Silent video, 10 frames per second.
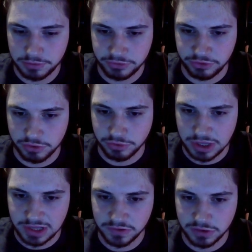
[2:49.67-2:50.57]
so
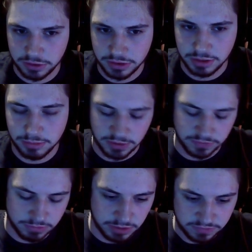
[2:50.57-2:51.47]
that's a good thing because
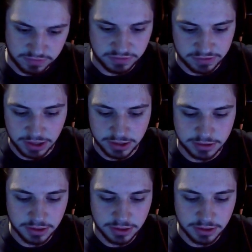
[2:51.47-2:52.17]
it means it's done.